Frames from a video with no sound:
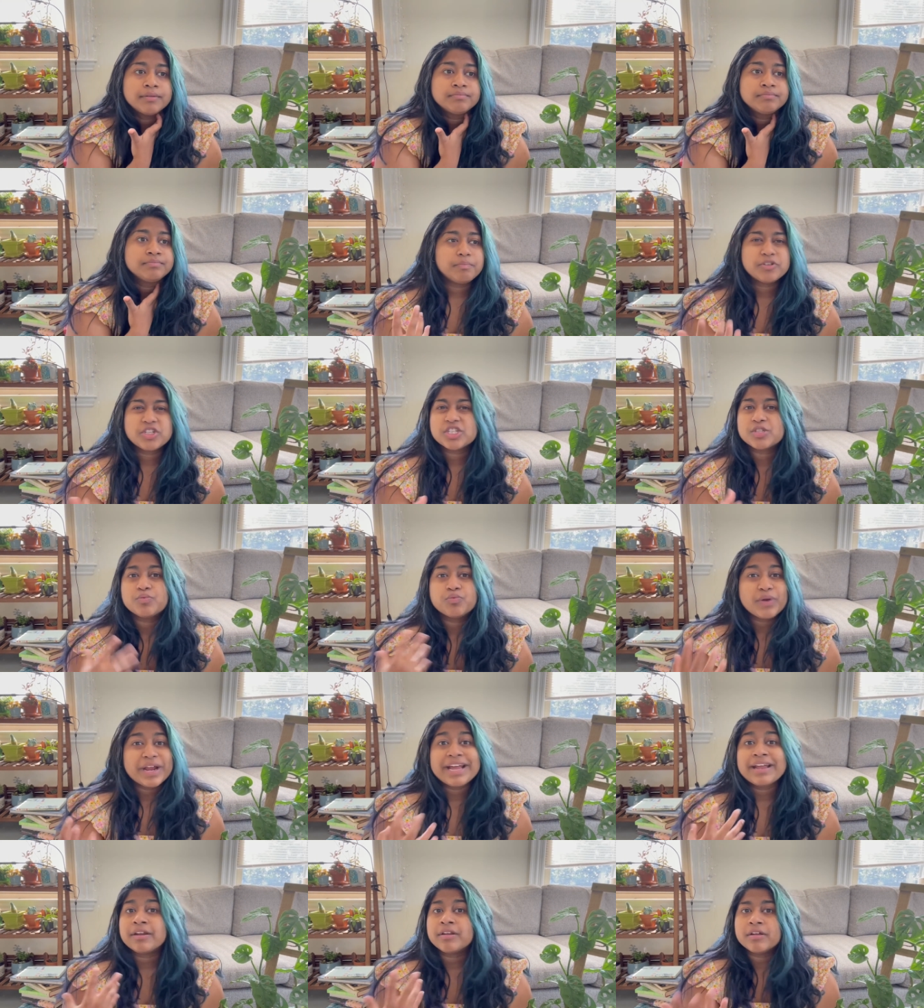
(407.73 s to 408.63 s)
just
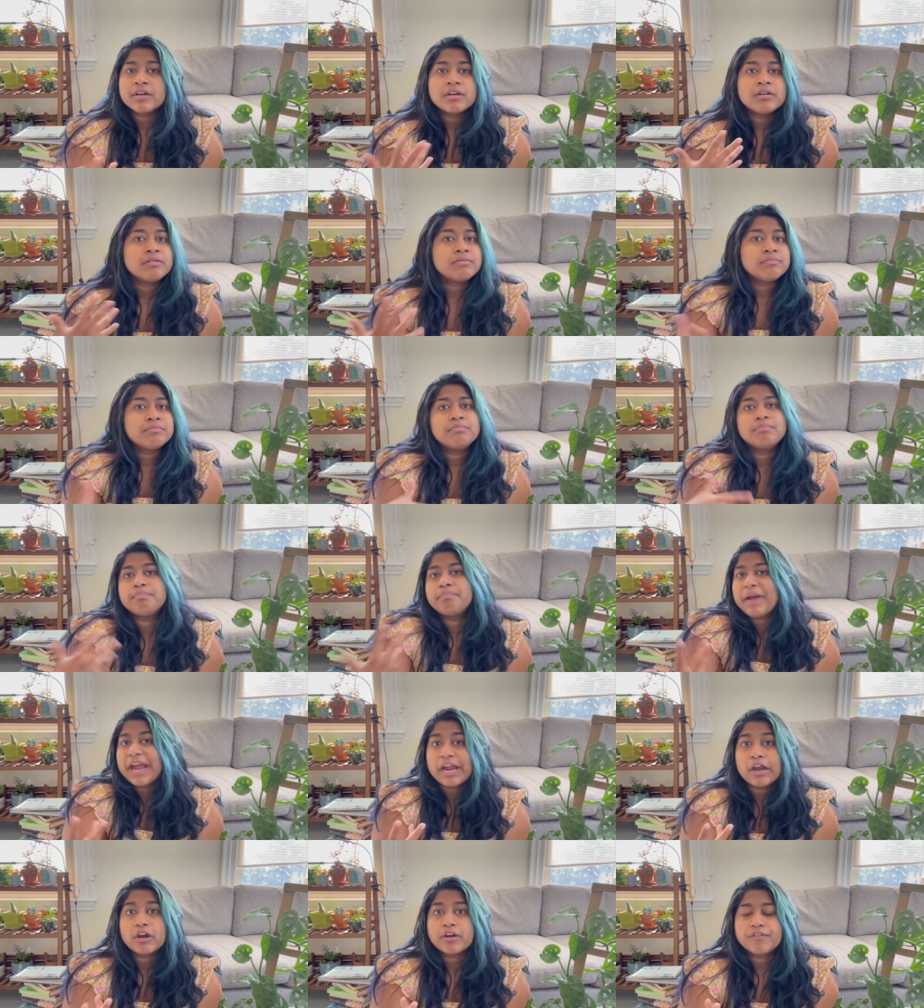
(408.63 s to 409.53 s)
random
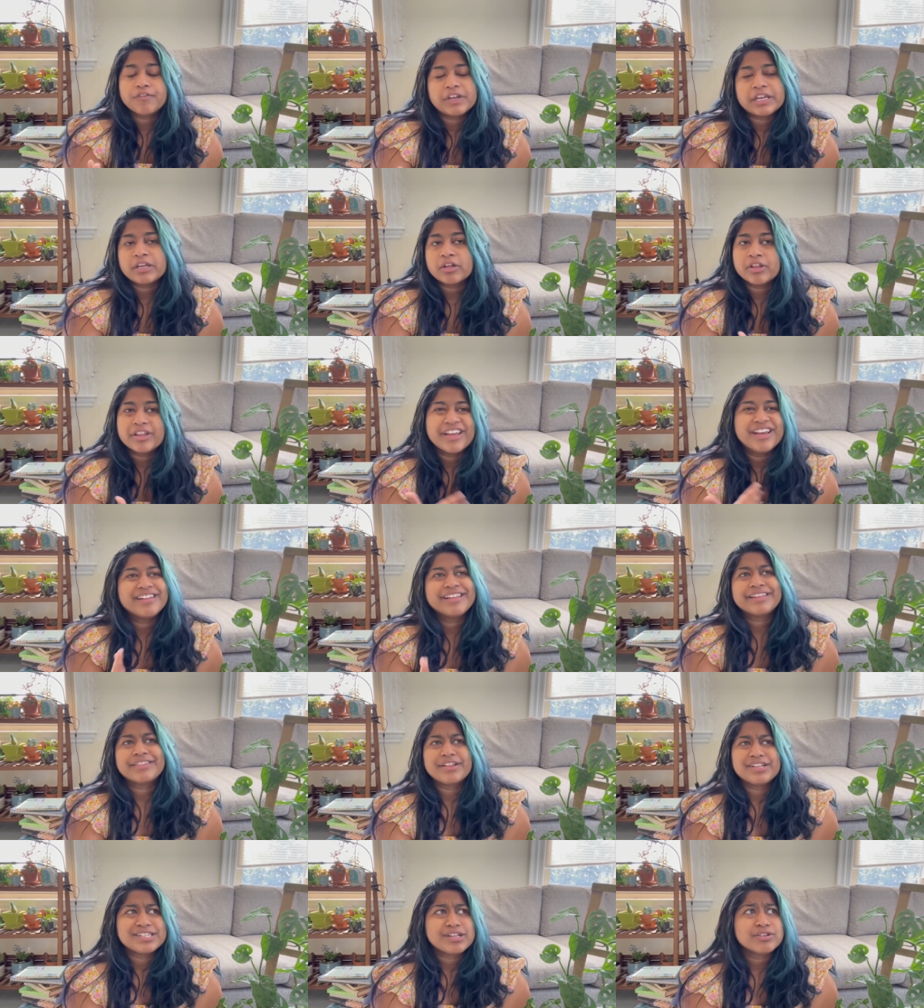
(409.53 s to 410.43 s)
paraphernalia.
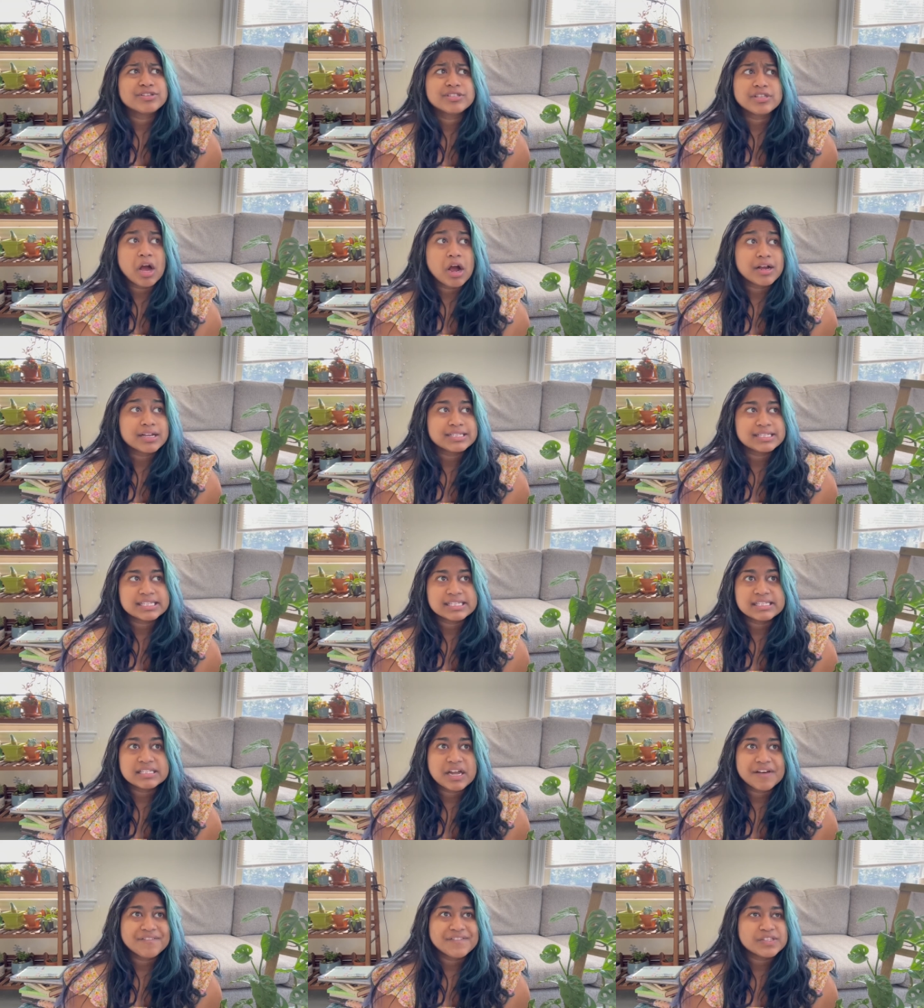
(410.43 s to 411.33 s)
Like they sell socks and
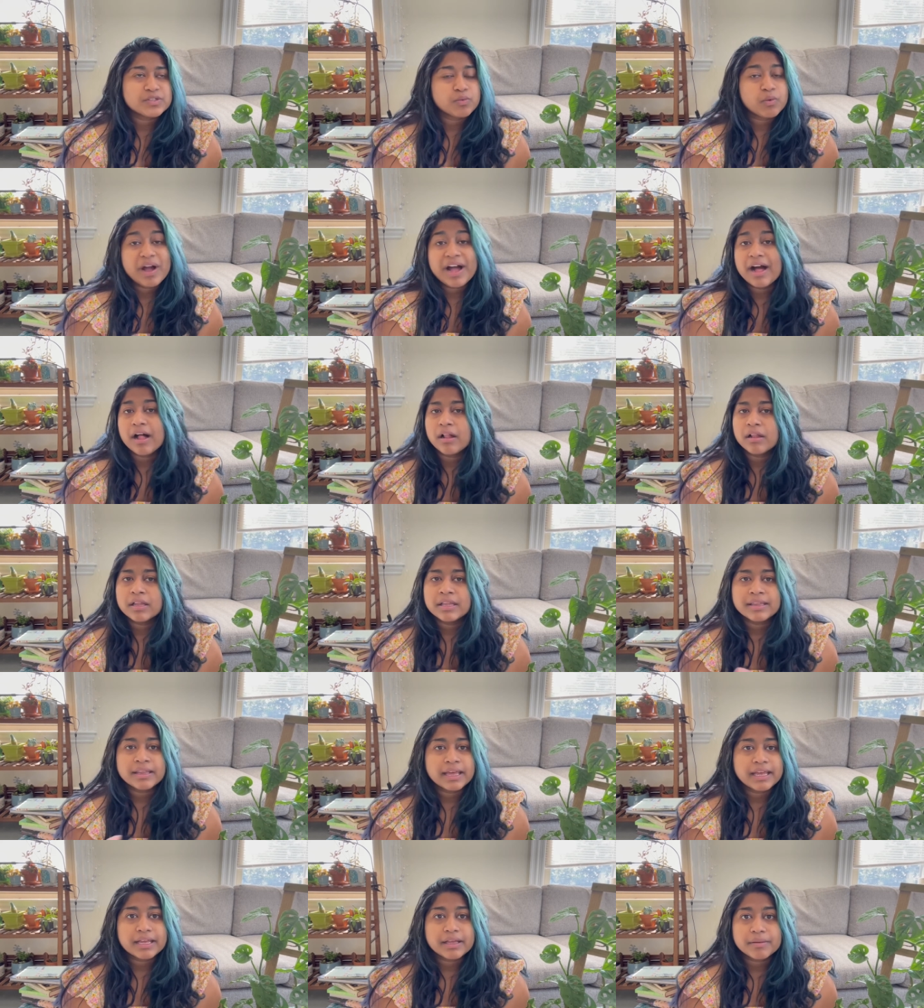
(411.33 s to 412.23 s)
stuff as well,
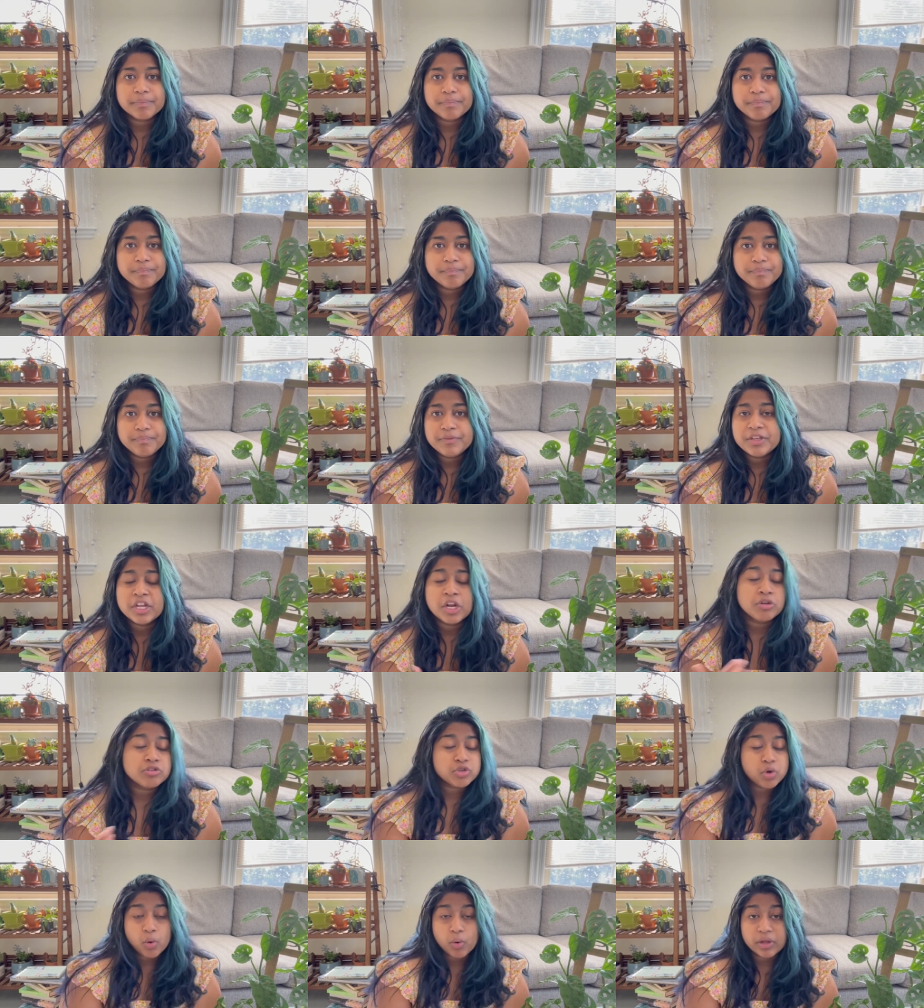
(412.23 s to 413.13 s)
and like, you
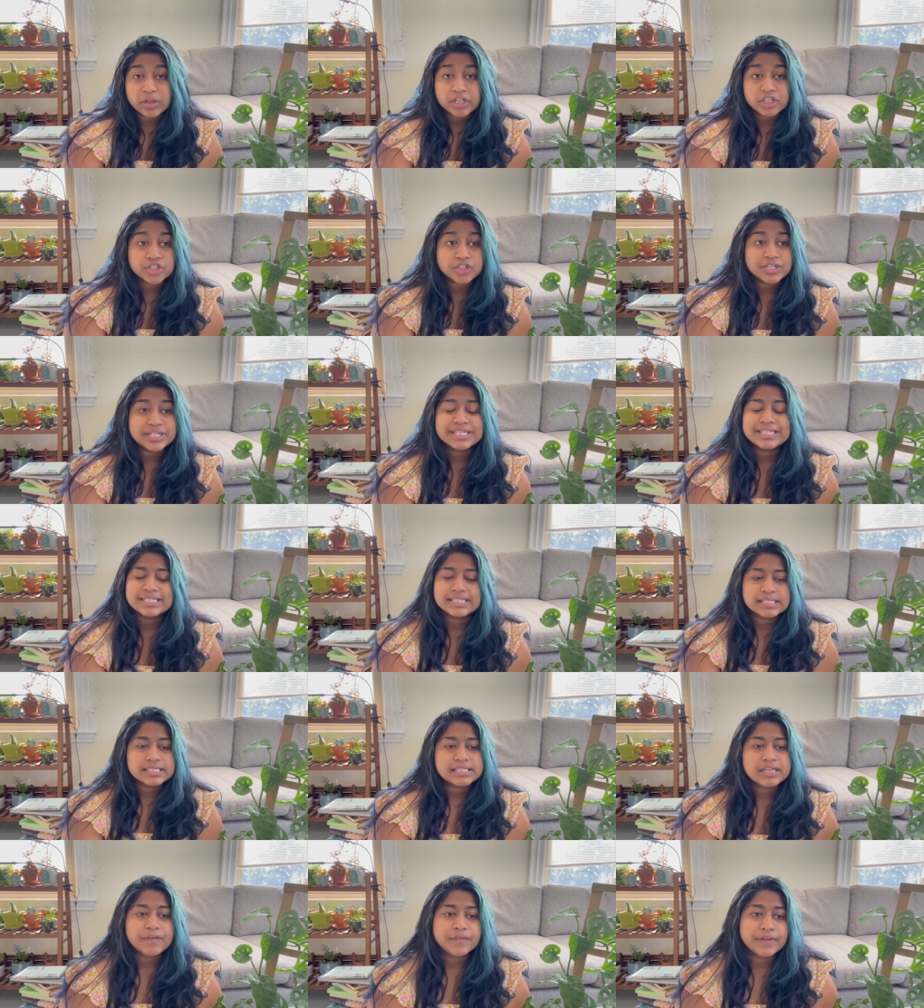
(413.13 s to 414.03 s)
know, toiletries
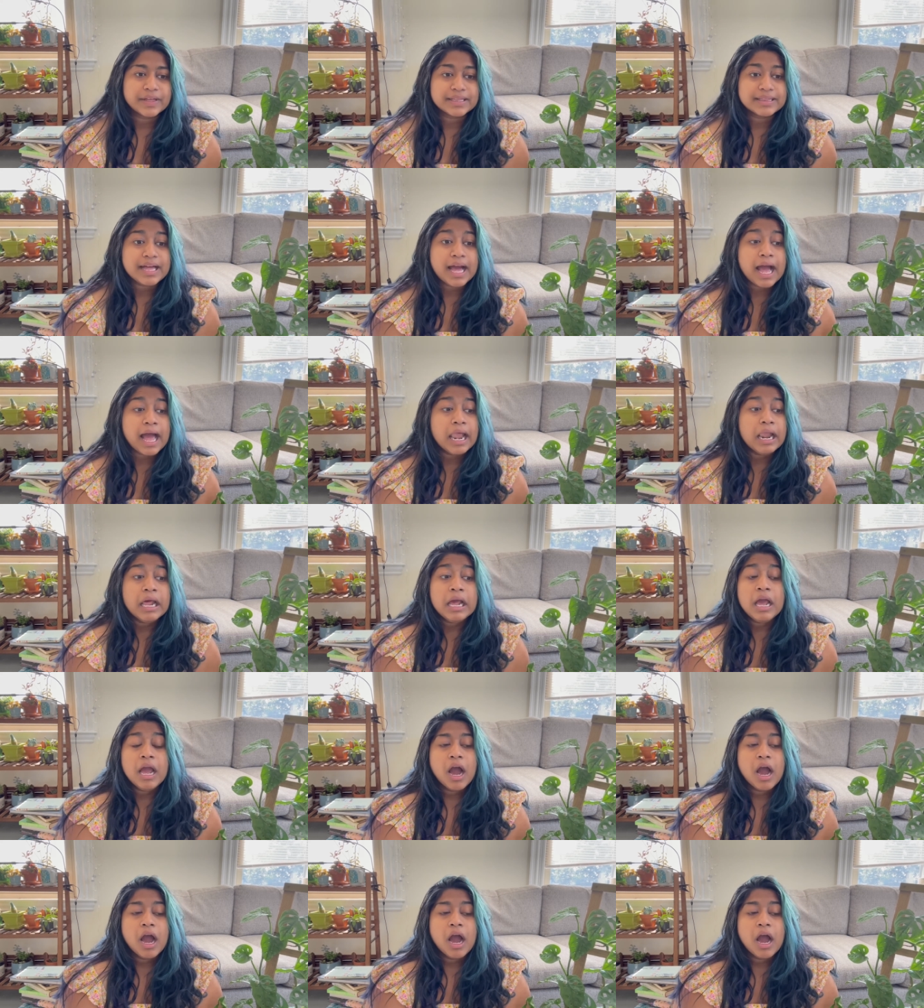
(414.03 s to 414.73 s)
and stuff like that.